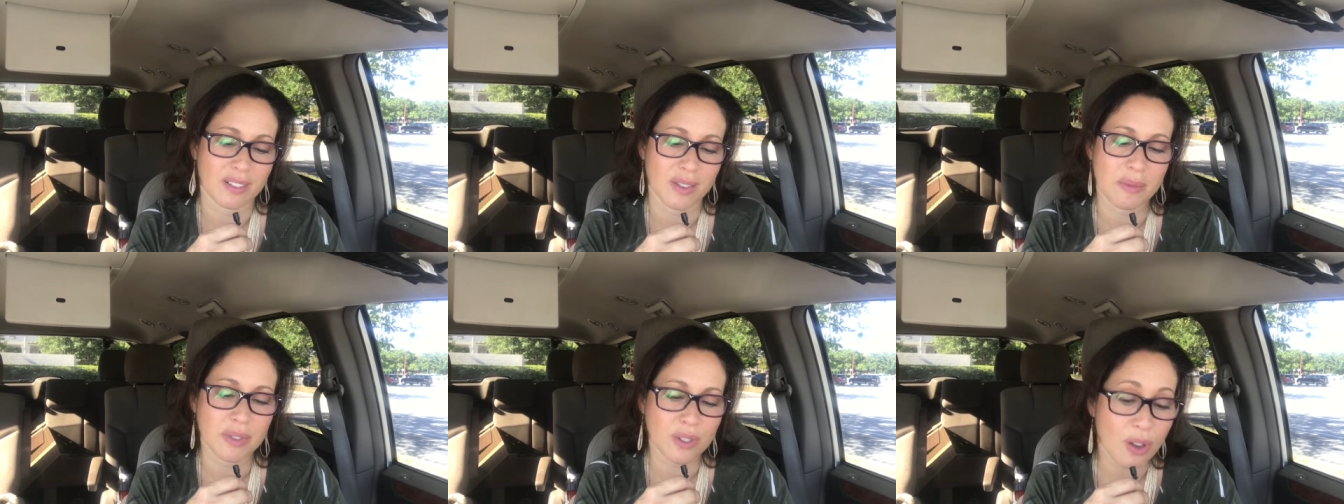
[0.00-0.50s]

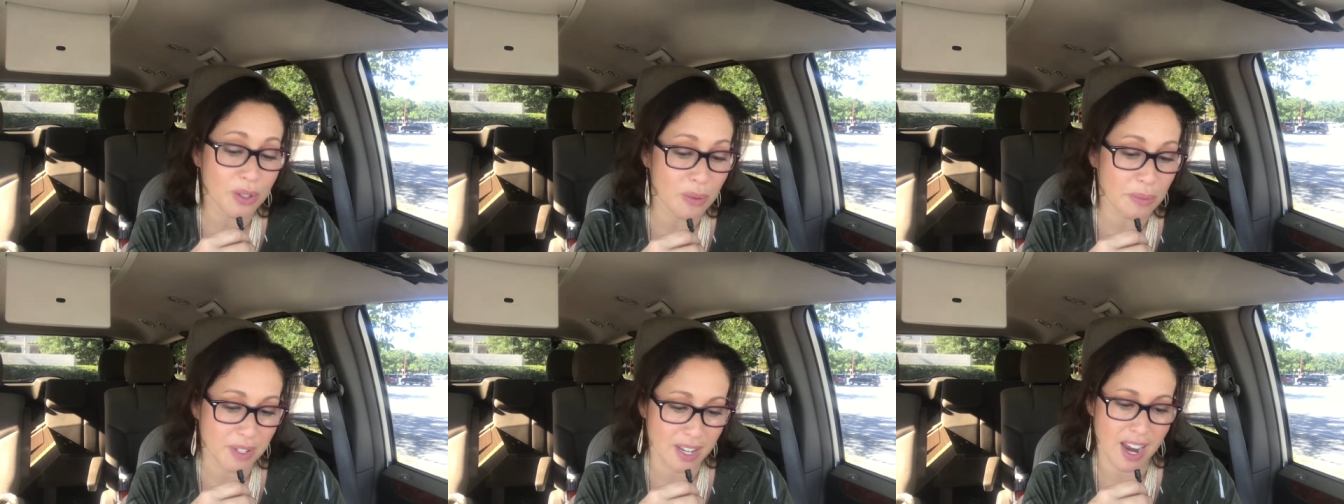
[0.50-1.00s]
We must
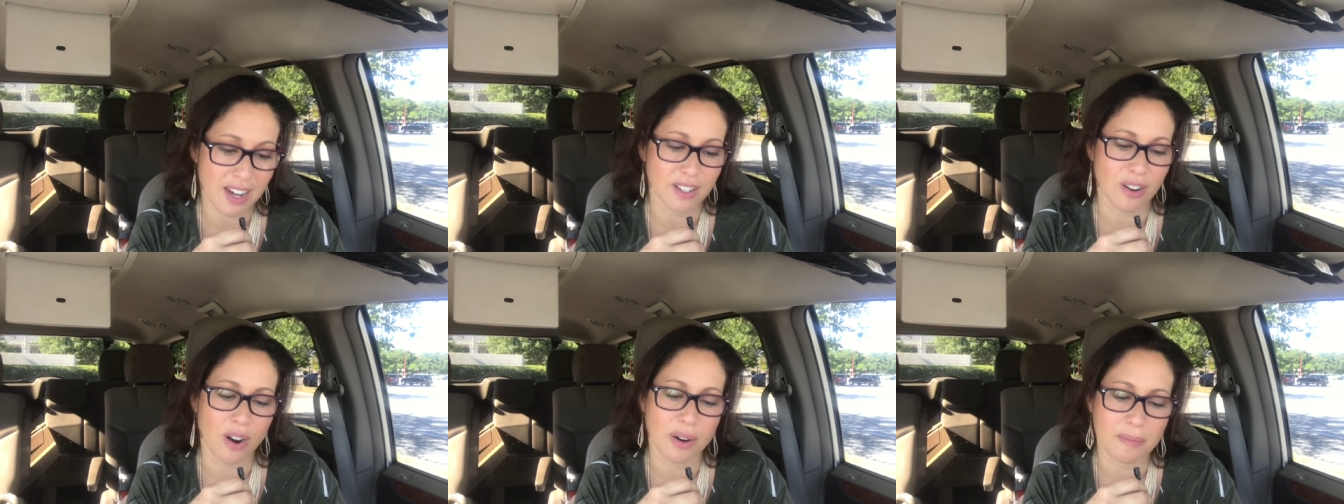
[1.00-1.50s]
also
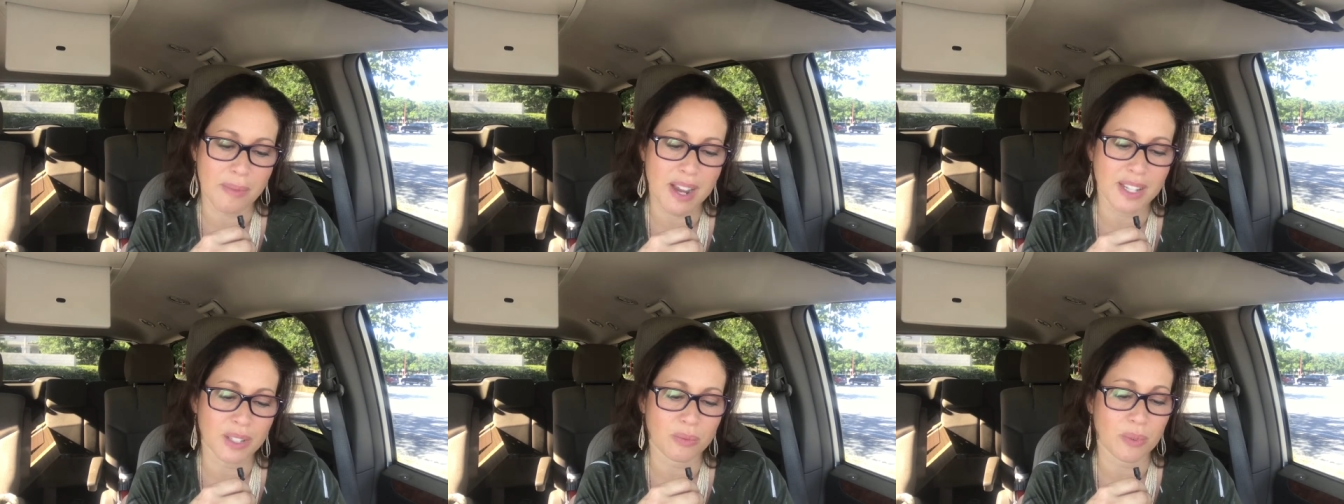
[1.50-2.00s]
protect our
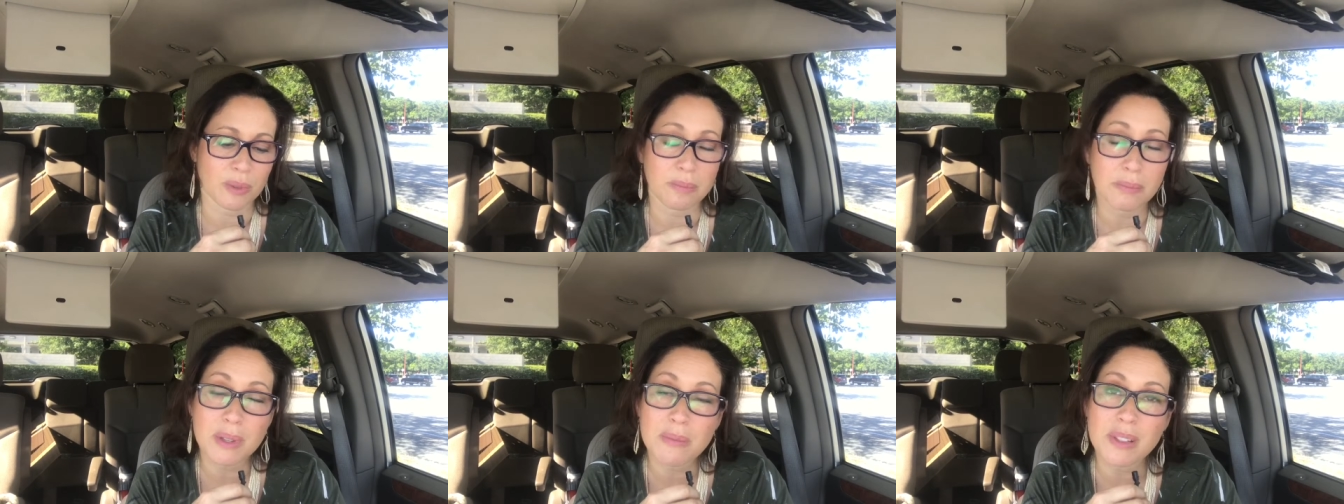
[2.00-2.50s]
minds
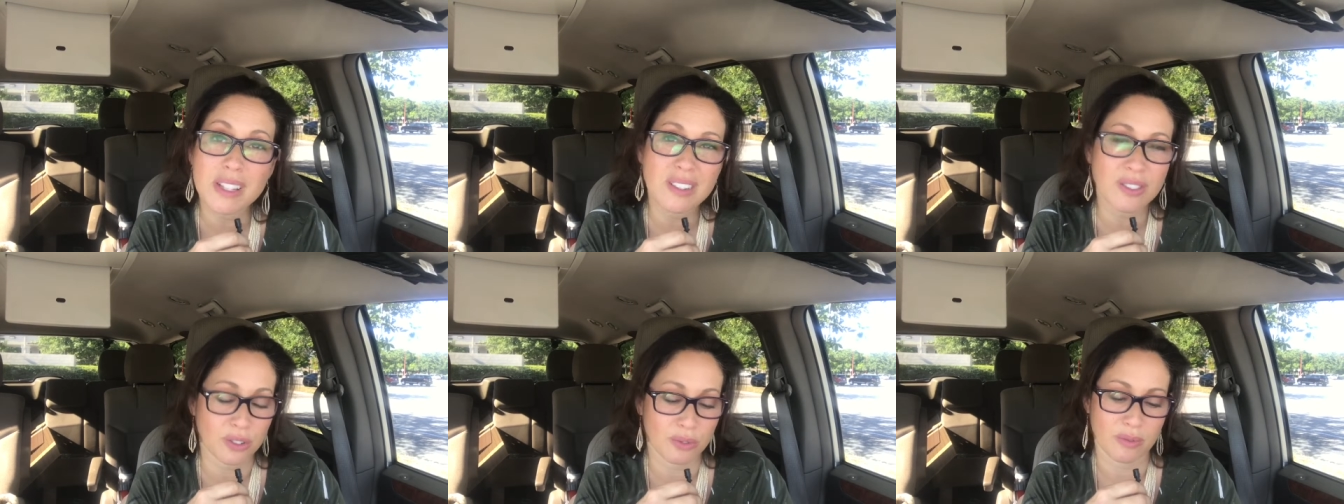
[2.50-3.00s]
with
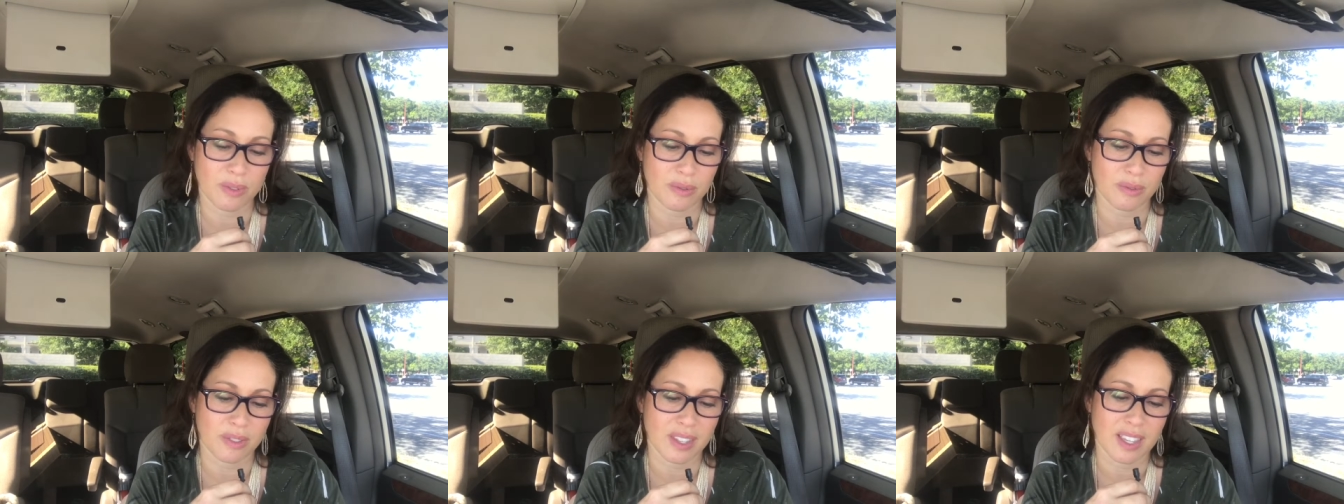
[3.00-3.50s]
biblical
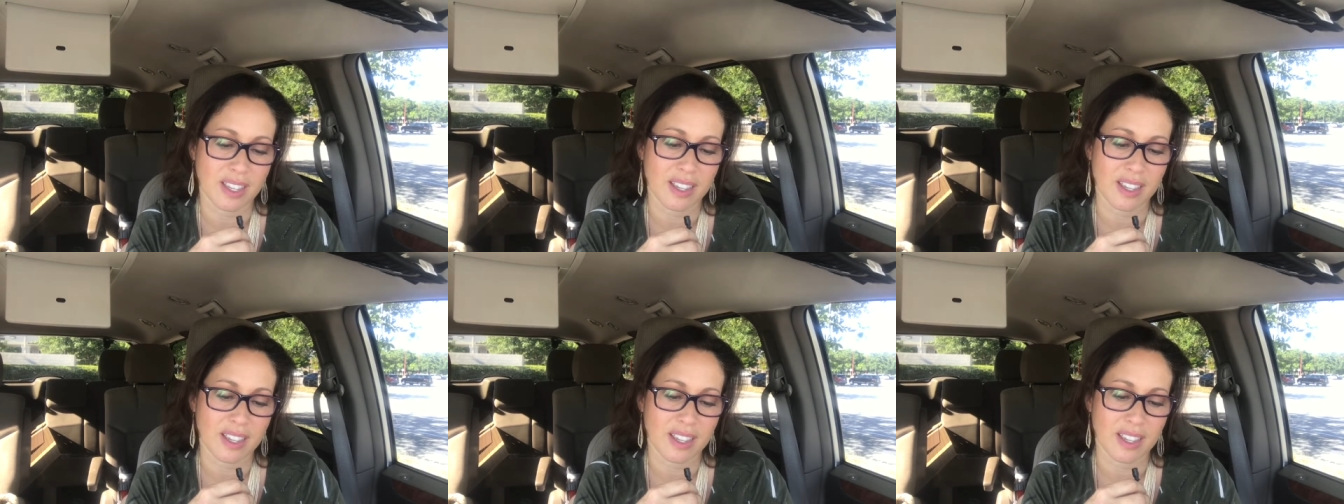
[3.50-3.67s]
truth